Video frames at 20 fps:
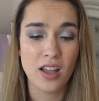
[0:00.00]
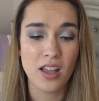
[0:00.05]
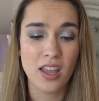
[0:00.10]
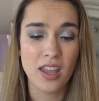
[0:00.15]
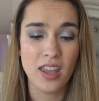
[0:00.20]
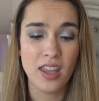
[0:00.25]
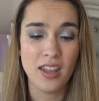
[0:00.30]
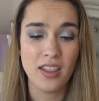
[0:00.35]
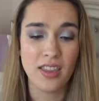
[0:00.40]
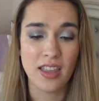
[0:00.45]

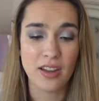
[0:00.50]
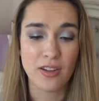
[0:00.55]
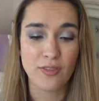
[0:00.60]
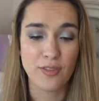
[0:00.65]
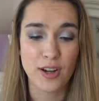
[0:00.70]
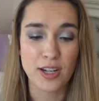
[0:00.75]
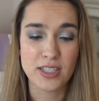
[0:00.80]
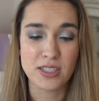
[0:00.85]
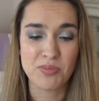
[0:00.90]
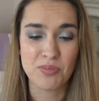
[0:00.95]
and
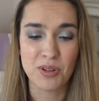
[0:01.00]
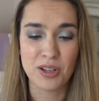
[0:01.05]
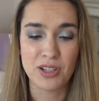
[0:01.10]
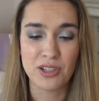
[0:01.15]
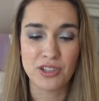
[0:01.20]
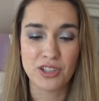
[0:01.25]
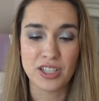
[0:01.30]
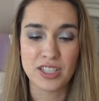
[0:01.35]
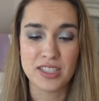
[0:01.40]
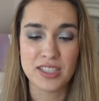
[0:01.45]
like rice
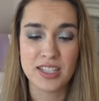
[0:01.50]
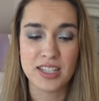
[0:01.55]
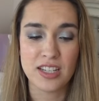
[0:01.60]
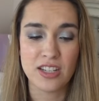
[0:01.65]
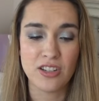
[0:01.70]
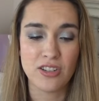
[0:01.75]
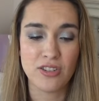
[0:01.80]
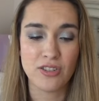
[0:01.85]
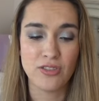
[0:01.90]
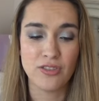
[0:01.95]
bran, green
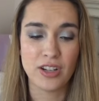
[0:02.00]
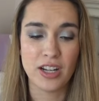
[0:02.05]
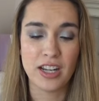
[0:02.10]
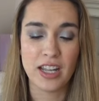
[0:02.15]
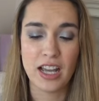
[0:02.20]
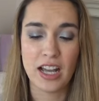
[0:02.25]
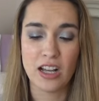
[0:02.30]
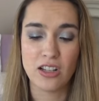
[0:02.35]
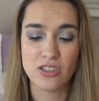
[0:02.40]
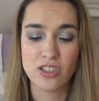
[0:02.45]
tea,
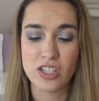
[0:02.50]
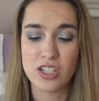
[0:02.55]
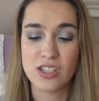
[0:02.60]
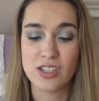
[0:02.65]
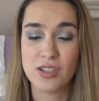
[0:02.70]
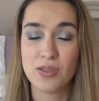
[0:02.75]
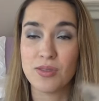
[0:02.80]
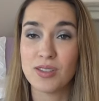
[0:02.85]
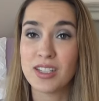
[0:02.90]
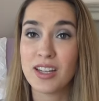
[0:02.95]
red algae.
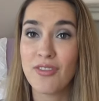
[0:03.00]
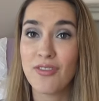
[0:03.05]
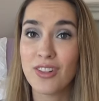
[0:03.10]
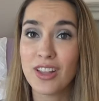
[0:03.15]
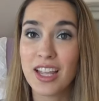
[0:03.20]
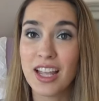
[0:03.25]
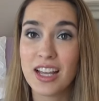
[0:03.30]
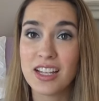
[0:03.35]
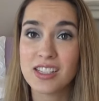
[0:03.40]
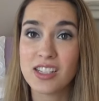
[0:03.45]
So it
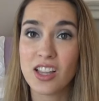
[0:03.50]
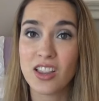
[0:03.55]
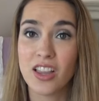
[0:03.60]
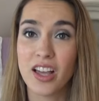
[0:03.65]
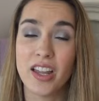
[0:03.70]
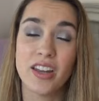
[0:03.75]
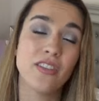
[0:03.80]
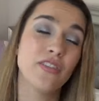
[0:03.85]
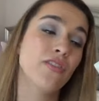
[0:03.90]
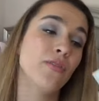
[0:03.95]
definitely has a
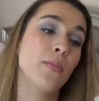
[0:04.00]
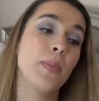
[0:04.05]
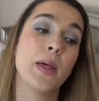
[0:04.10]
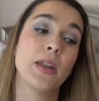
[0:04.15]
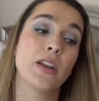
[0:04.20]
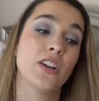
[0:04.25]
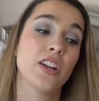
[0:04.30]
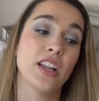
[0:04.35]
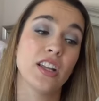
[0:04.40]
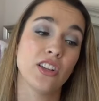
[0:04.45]
lot of
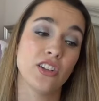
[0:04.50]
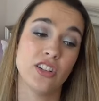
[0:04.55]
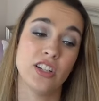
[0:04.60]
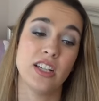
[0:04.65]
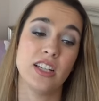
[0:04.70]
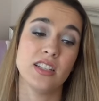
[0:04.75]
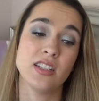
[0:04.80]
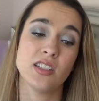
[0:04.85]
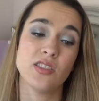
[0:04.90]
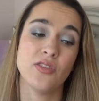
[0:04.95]
better
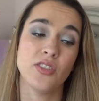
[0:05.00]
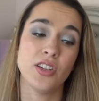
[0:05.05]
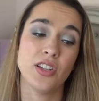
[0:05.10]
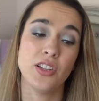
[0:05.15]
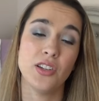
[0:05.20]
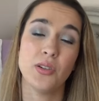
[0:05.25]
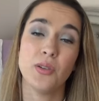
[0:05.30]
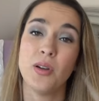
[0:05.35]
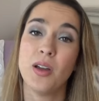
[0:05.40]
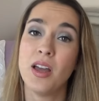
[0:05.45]
ingredients for
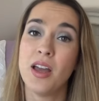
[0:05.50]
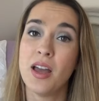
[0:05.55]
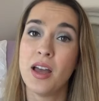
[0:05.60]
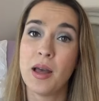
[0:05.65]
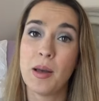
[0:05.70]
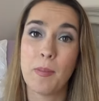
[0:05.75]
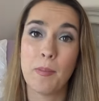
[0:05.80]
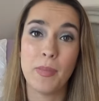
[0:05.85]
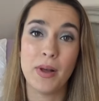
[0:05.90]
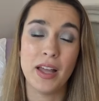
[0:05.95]
you
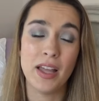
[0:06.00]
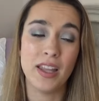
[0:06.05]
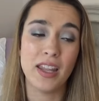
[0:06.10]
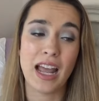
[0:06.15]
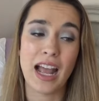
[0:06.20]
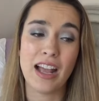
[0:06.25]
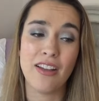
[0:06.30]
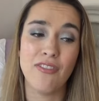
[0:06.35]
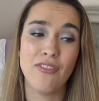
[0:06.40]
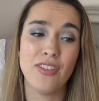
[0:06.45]
but
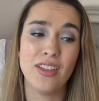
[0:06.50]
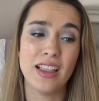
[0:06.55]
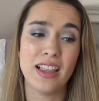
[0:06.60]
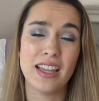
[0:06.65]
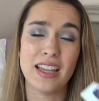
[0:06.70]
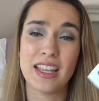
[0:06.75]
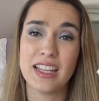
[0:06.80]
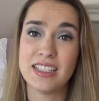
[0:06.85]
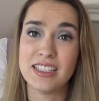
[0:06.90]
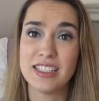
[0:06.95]
I feel
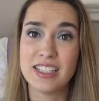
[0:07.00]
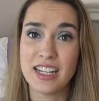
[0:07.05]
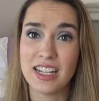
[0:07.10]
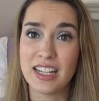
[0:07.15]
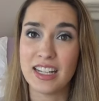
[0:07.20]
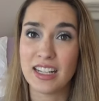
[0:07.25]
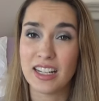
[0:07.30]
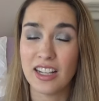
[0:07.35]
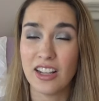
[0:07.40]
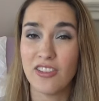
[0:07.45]
like it
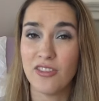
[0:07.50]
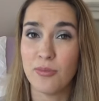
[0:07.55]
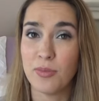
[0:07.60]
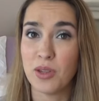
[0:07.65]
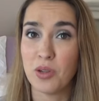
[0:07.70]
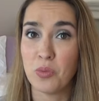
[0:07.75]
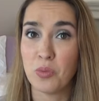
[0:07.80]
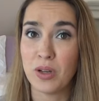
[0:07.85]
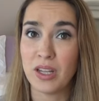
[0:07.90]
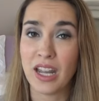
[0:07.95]
didn't give
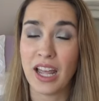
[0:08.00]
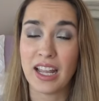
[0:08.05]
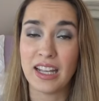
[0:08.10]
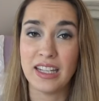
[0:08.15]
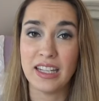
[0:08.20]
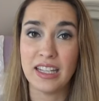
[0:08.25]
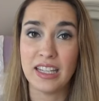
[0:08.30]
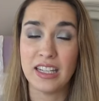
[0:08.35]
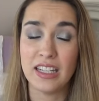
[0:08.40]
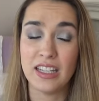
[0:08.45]
me what I
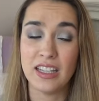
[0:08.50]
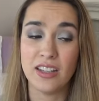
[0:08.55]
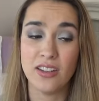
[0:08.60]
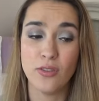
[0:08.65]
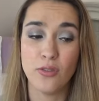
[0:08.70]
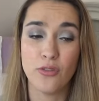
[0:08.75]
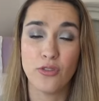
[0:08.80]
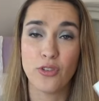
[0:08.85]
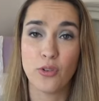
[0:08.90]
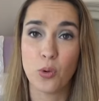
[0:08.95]

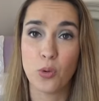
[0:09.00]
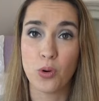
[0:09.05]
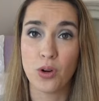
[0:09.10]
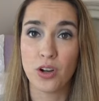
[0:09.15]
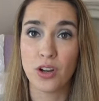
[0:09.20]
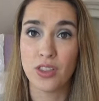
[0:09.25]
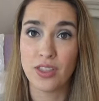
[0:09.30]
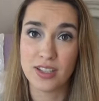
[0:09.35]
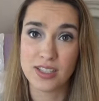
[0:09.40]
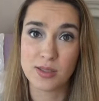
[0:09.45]
needed
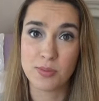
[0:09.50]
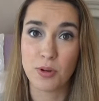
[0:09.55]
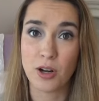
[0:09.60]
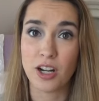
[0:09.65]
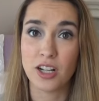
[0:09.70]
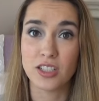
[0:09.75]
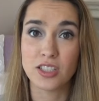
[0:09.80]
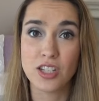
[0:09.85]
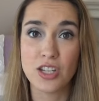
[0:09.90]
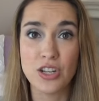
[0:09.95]
for this
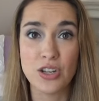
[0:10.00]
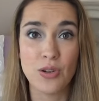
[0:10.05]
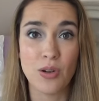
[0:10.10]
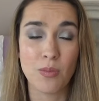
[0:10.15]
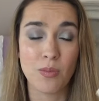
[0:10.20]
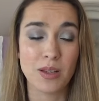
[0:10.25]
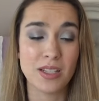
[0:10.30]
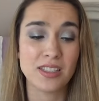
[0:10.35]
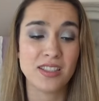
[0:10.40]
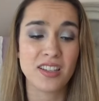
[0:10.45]
product to do
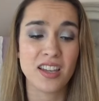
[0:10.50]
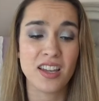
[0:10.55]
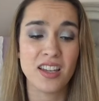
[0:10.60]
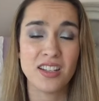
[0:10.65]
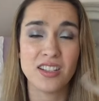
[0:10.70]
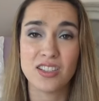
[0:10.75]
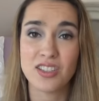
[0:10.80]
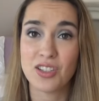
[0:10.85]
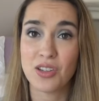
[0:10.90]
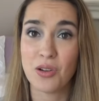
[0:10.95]
on my
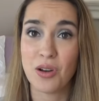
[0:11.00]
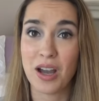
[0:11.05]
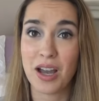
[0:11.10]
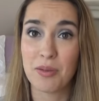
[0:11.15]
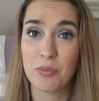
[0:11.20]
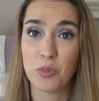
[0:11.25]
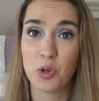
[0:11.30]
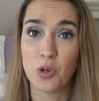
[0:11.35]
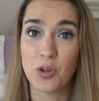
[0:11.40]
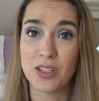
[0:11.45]
skin, so
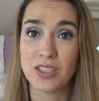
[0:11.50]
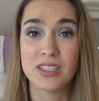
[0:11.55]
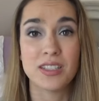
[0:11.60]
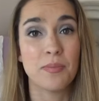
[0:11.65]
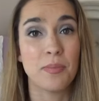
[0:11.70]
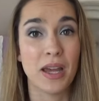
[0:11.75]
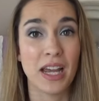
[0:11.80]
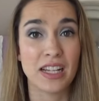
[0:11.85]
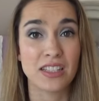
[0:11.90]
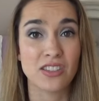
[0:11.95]
I'm going
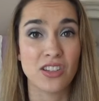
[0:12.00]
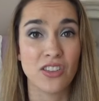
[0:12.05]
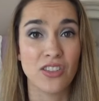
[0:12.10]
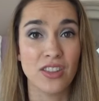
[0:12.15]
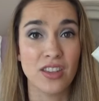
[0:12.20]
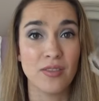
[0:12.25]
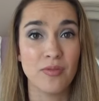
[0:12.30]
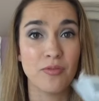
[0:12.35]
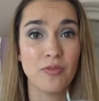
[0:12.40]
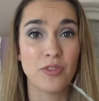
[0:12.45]
to pass
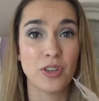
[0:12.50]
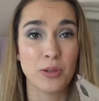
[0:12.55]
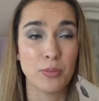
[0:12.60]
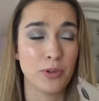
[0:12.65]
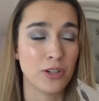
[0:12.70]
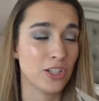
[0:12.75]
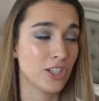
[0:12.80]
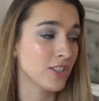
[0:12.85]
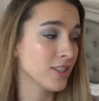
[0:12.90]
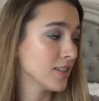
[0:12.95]
on
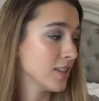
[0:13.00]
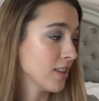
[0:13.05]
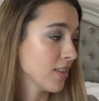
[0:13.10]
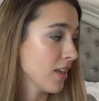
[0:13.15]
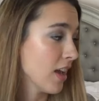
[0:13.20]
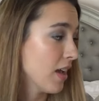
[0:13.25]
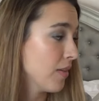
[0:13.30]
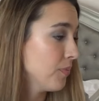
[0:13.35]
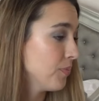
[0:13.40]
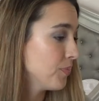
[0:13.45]
repurchasing
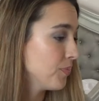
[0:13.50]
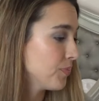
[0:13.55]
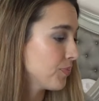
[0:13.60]
that.